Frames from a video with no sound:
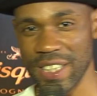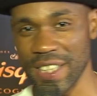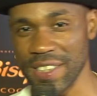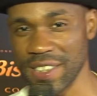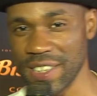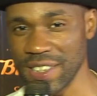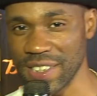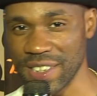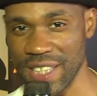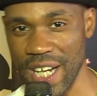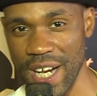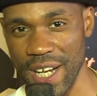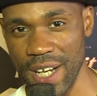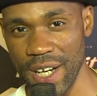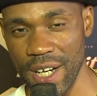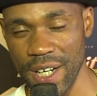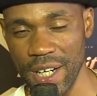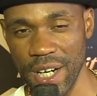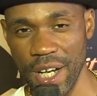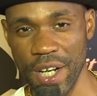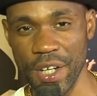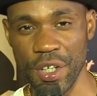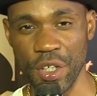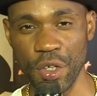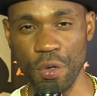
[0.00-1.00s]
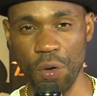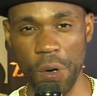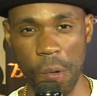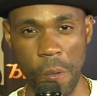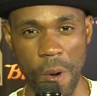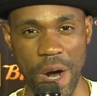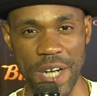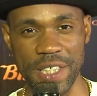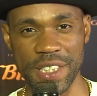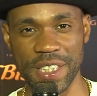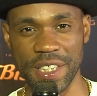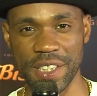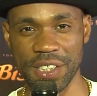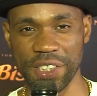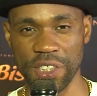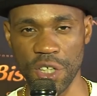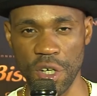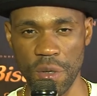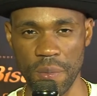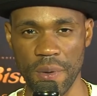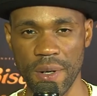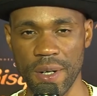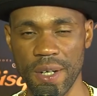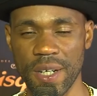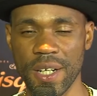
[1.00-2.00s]
This is Zion, and you are watching
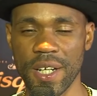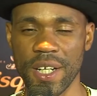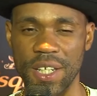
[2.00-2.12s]
Joburg